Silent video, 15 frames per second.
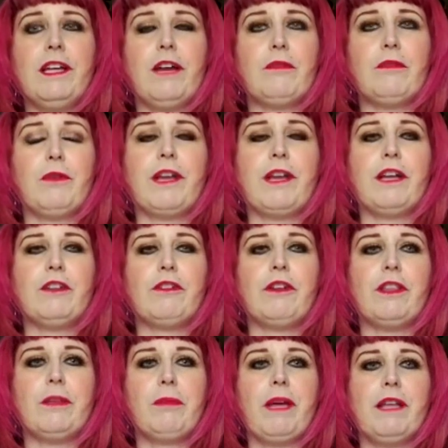I wrote that
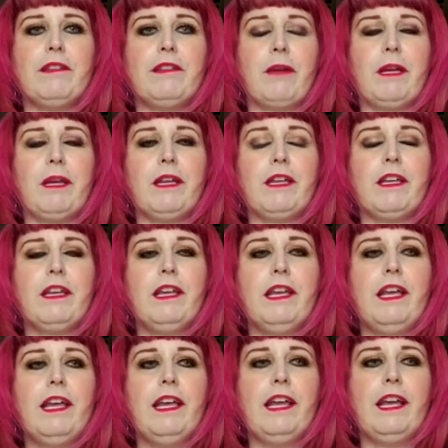during the pandemic
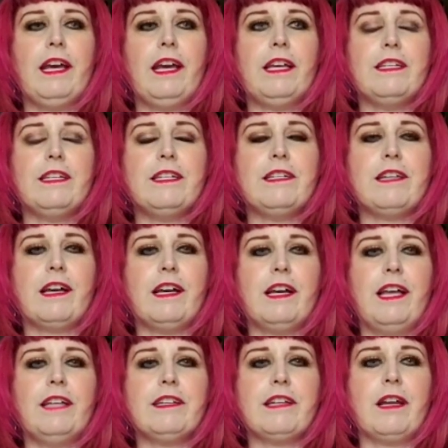and
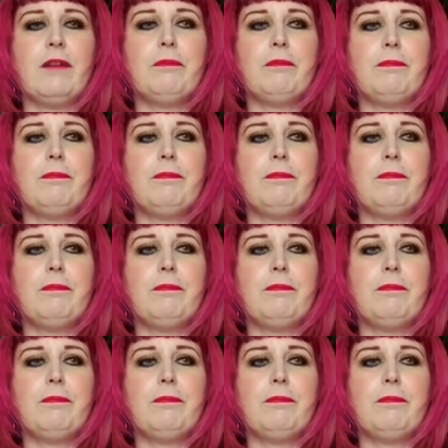ended up